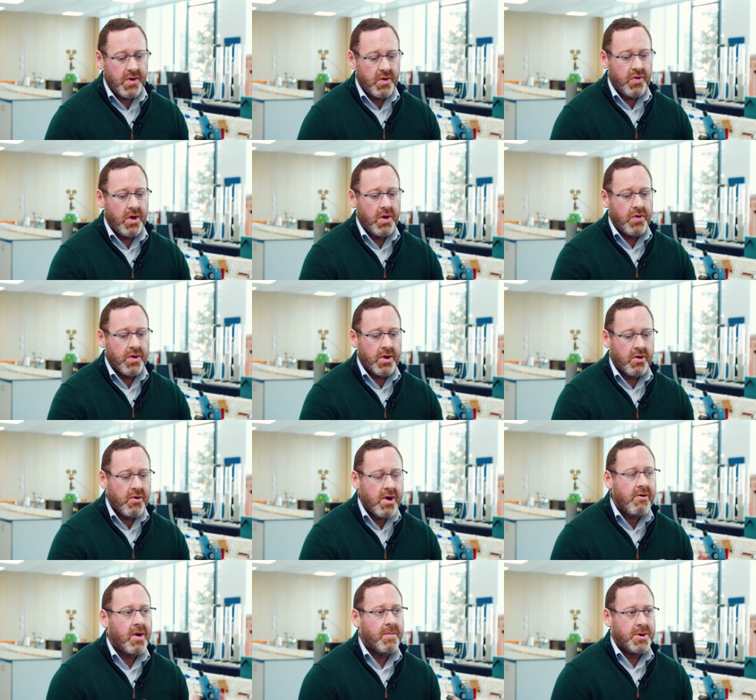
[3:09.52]
And so the, the
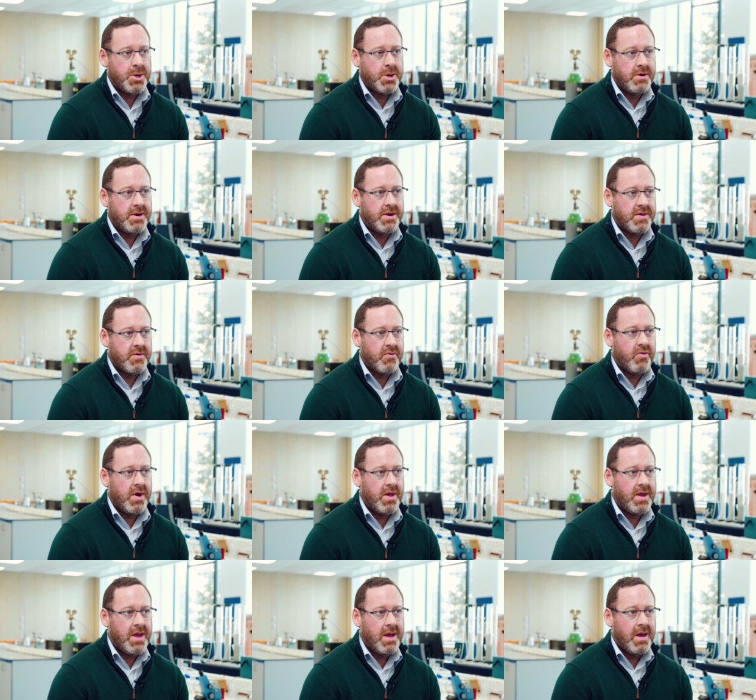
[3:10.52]
career opportunities are
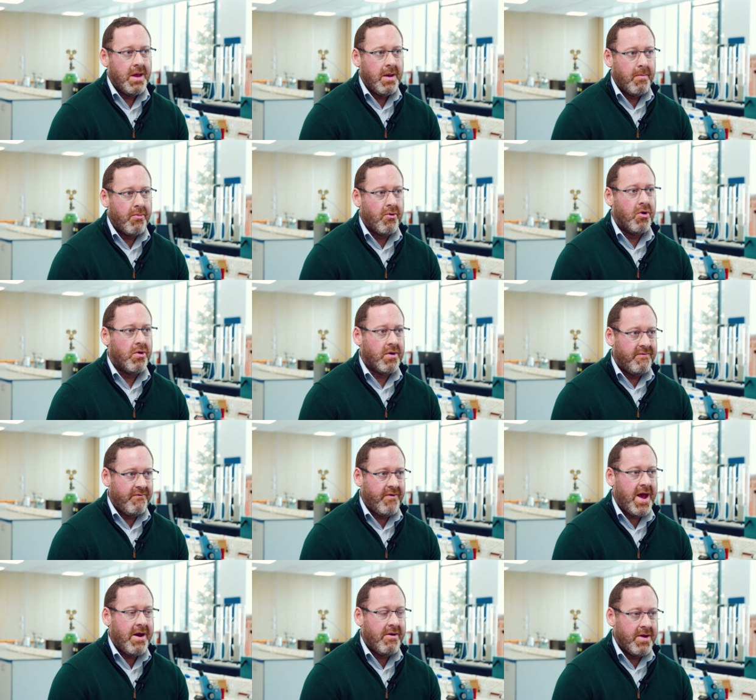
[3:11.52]
really broad
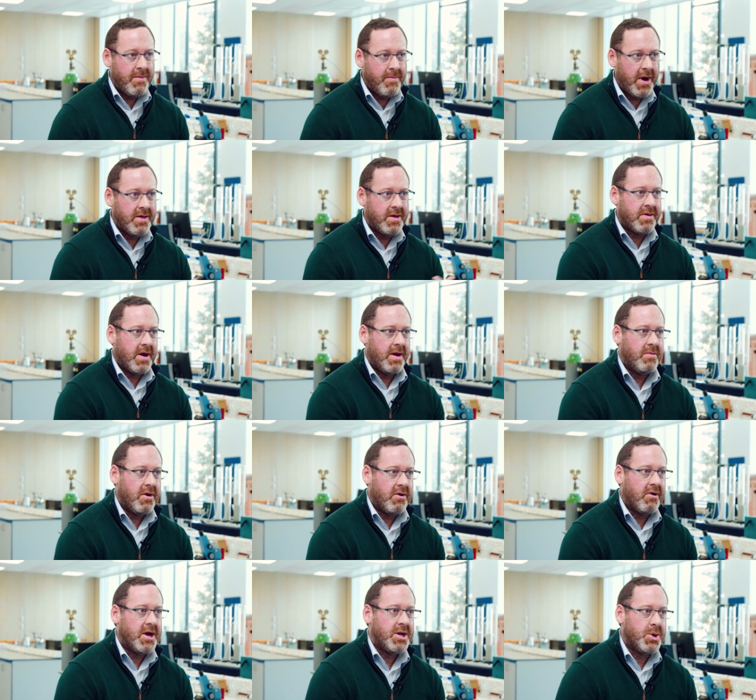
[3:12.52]
and varied by the time
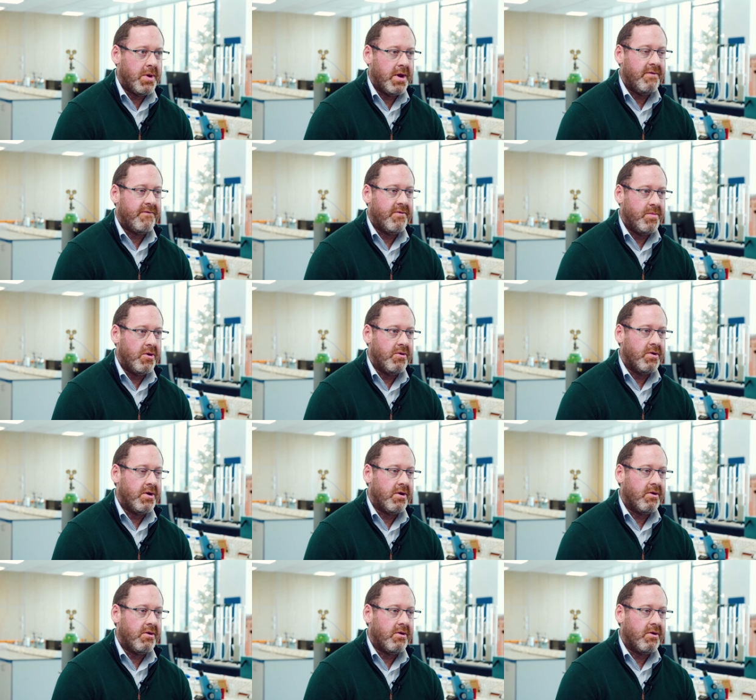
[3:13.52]
you graduate from your